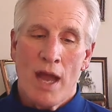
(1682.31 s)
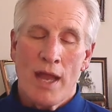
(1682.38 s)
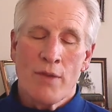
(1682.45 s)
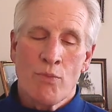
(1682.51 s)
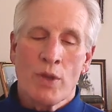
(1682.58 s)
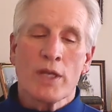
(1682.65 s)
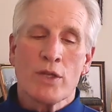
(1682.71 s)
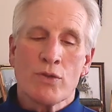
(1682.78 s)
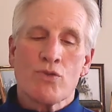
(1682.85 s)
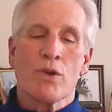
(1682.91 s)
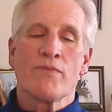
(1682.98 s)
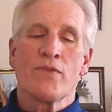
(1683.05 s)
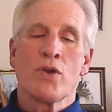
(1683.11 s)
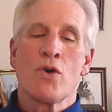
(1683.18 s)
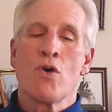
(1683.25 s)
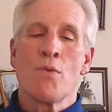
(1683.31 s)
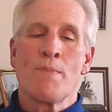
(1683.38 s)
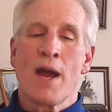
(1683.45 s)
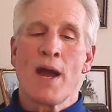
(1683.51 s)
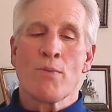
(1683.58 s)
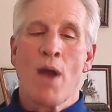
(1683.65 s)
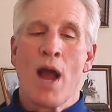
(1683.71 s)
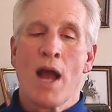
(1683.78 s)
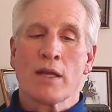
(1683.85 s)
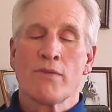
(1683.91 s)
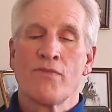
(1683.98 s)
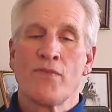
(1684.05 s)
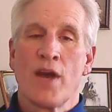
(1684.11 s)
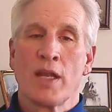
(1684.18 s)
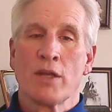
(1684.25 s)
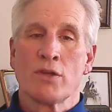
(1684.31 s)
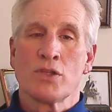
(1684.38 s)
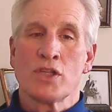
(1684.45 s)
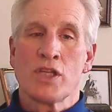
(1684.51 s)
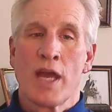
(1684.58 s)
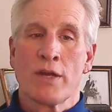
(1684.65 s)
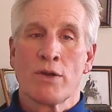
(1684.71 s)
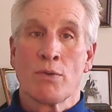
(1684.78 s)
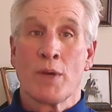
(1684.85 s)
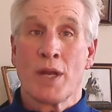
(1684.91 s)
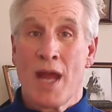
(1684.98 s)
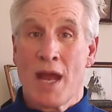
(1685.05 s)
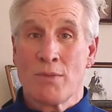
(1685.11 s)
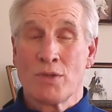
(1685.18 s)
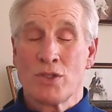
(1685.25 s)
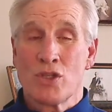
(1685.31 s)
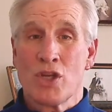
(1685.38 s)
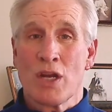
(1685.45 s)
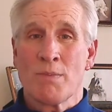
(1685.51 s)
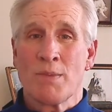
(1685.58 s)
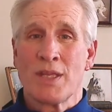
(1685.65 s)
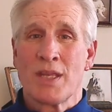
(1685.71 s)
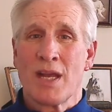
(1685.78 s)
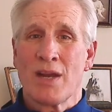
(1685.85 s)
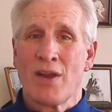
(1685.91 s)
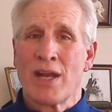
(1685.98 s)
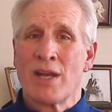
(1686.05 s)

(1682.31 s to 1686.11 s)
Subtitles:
really driven home by Rockefeller Center when I was chairman there.